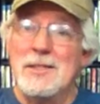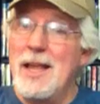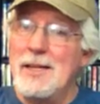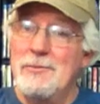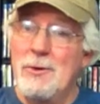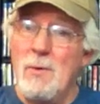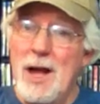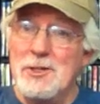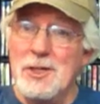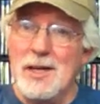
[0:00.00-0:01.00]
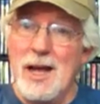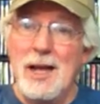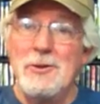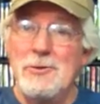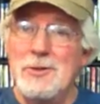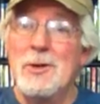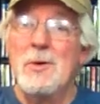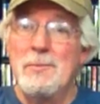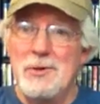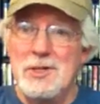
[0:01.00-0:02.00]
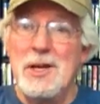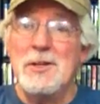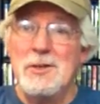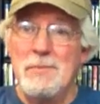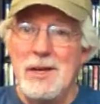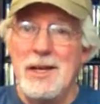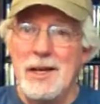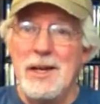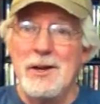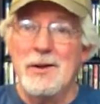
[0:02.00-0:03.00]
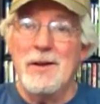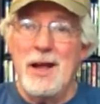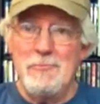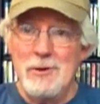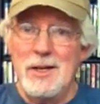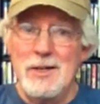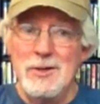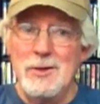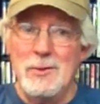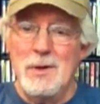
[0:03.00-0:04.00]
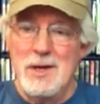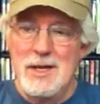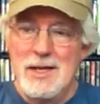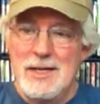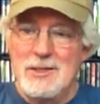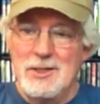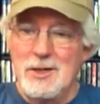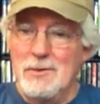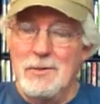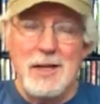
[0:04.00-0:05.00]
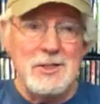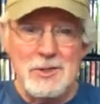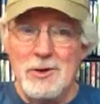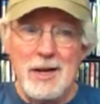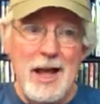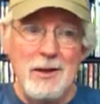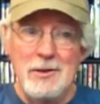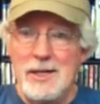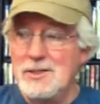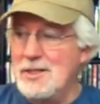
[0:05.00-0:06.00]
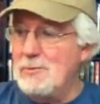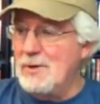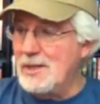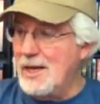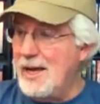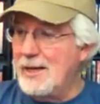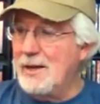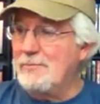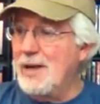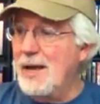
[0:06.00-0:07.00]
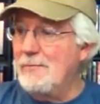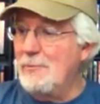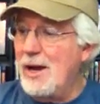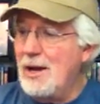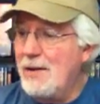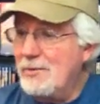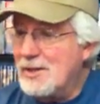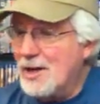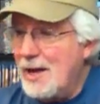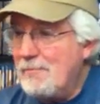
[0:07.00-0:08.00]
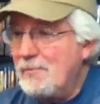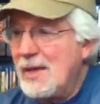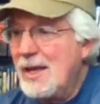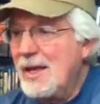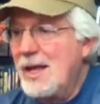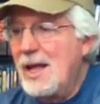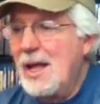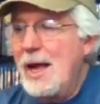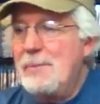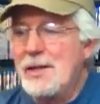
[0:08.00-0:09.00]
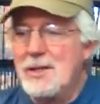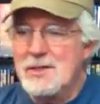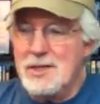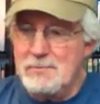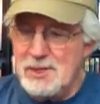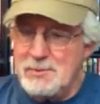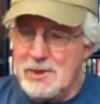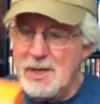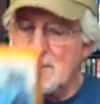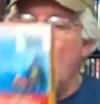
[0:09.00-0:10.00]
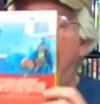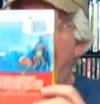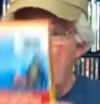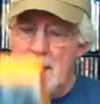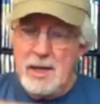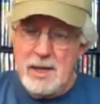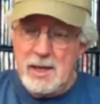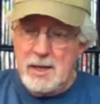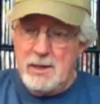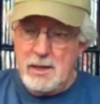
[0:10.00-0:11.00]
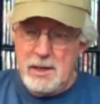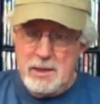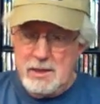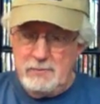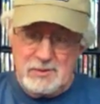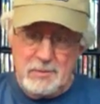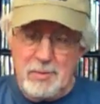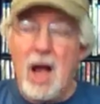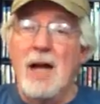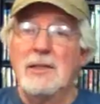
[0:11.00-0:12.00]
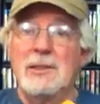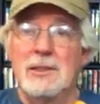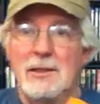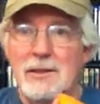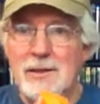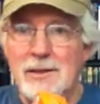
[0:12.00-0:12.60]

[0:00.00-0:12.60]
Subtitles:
guys, thanks for watching. I do so appreciate you being here. I really do. So let's start out. Let's see what the heck I've got right off the top. I picked this up just because it was a box